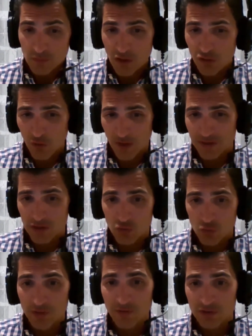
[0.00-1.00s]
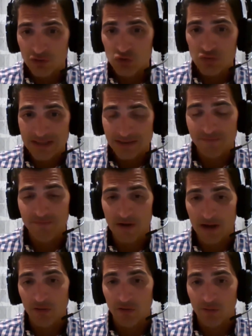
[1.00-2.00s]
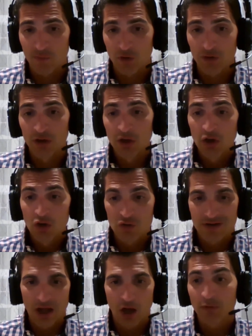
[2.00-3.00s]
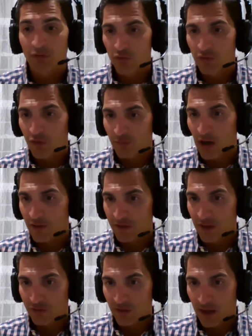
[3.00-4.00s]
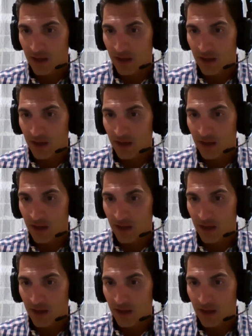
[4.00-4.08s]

So I think you really do need to find someone who can help you through this process,